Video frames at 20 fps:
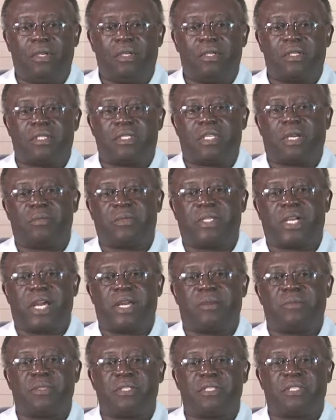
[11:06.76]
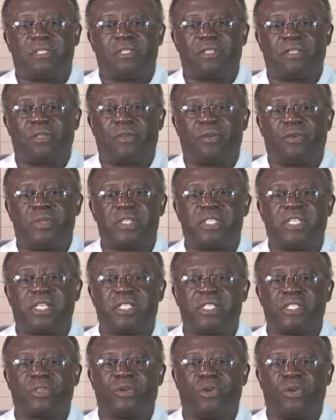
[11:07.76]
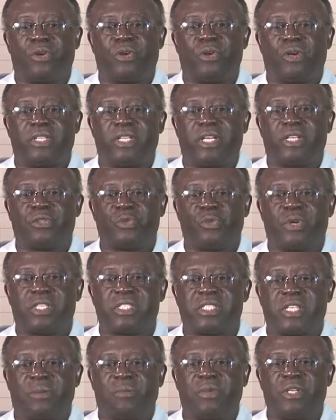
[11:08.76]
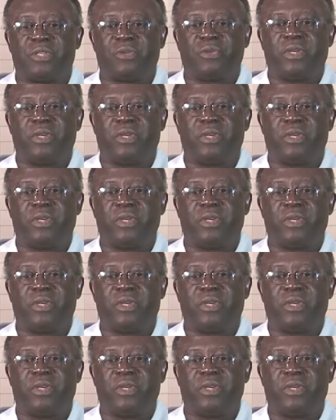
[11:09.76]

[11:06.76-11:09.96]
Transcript: Sometimes research is conducted to establish